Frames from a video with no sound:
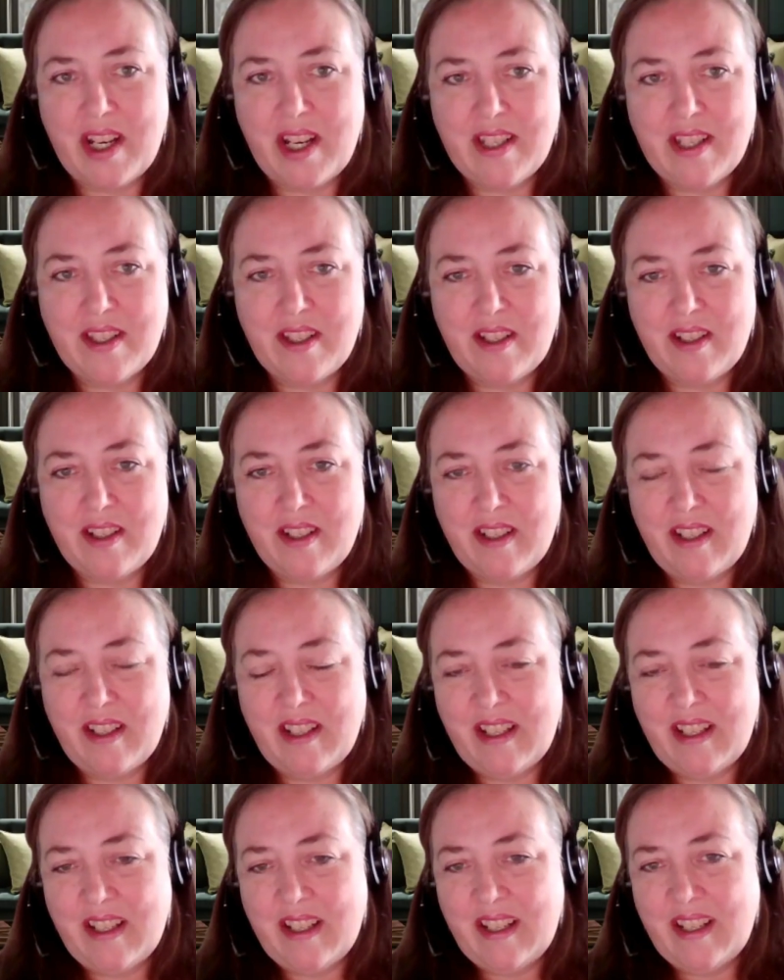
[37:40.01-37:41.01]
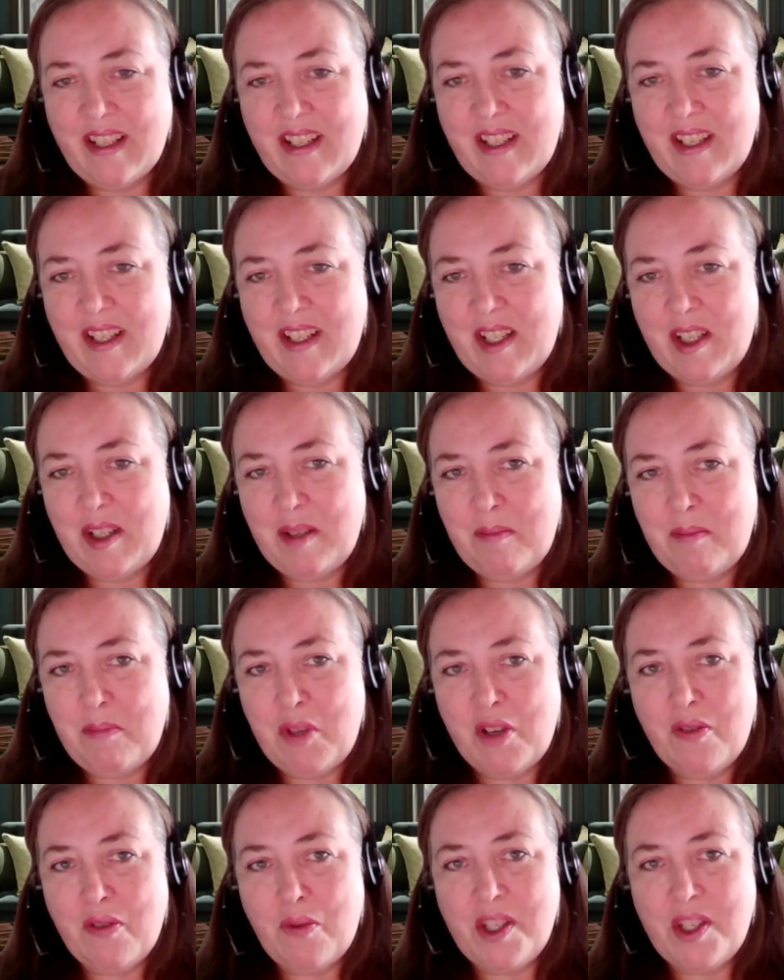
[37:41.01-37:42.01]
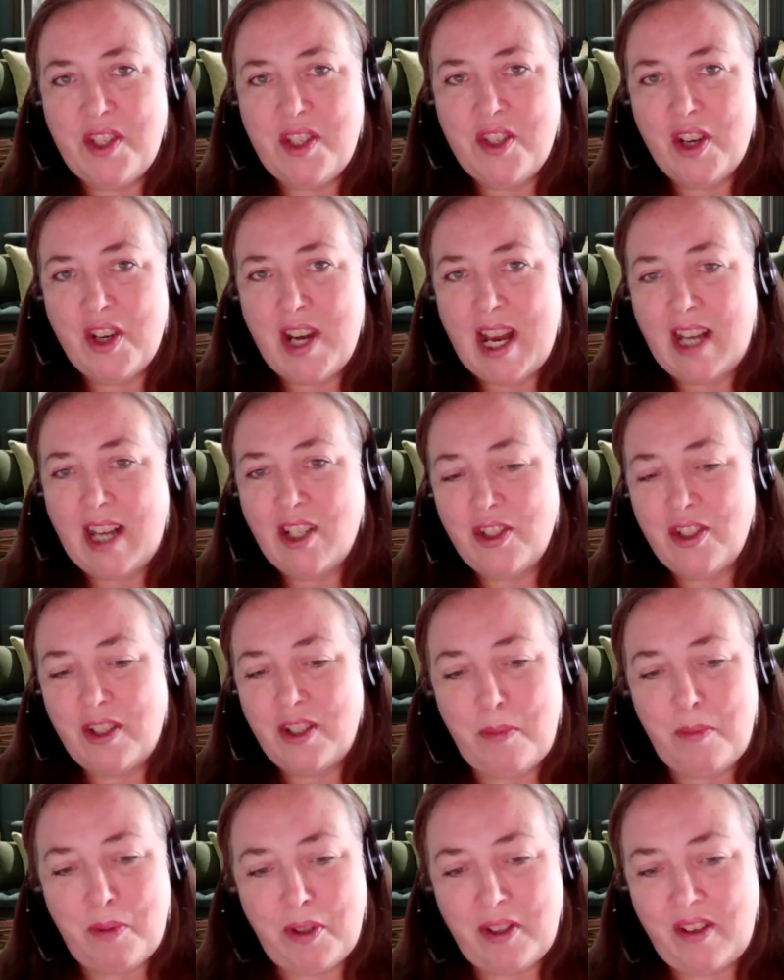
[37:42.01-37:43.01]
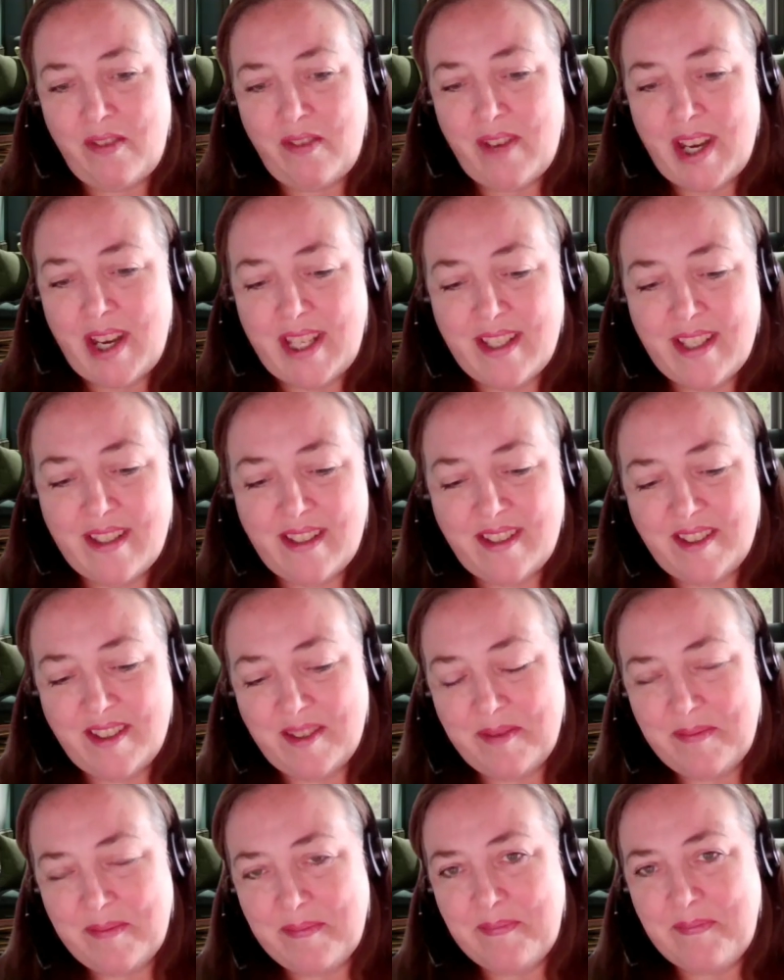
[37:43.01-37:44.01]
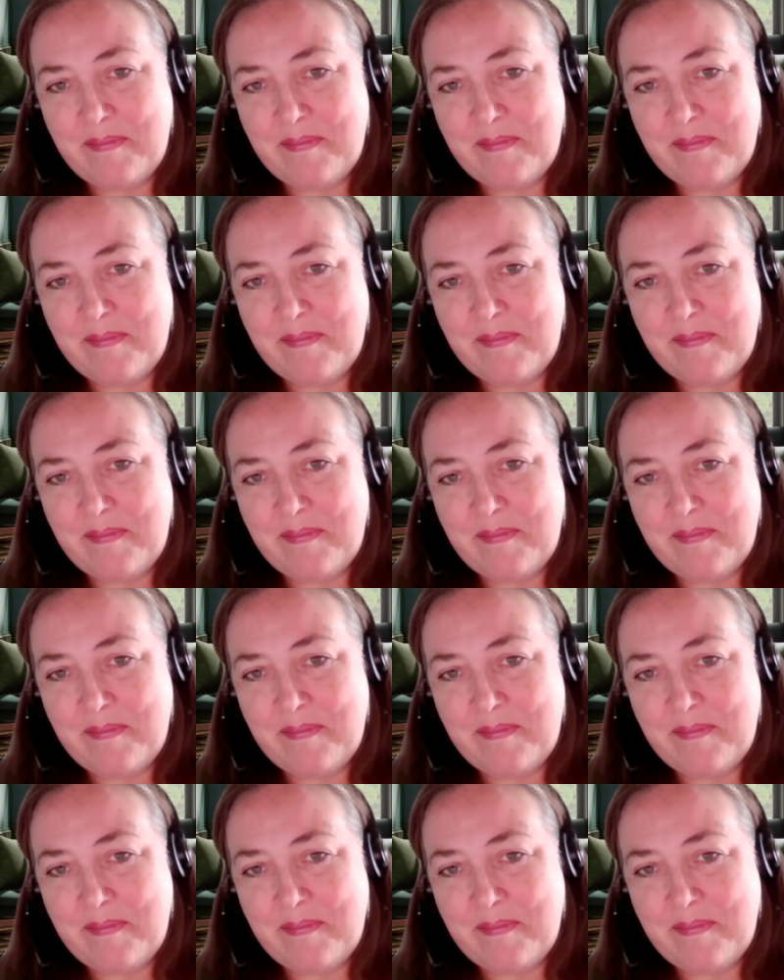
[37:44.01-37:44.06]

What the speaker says: Eisler. Murph, what's your actionable advice?